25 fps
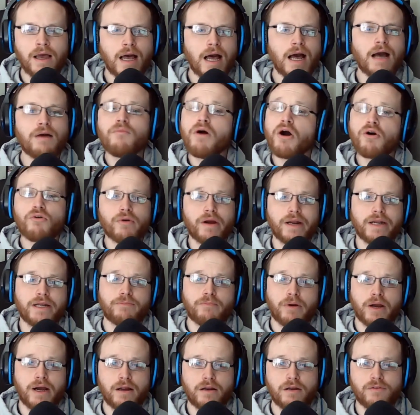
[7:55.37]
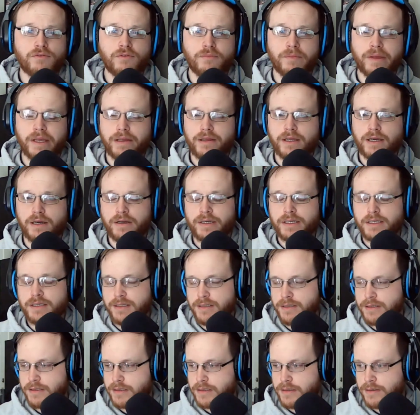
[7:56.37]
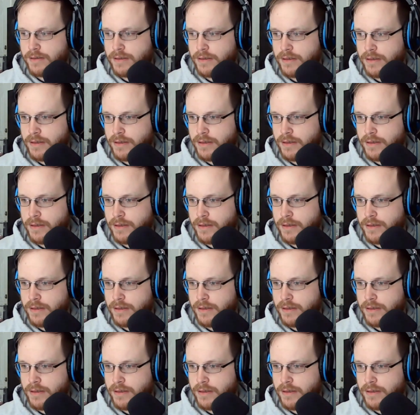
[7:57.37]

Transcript: I'm already proud of him. Yeah, he's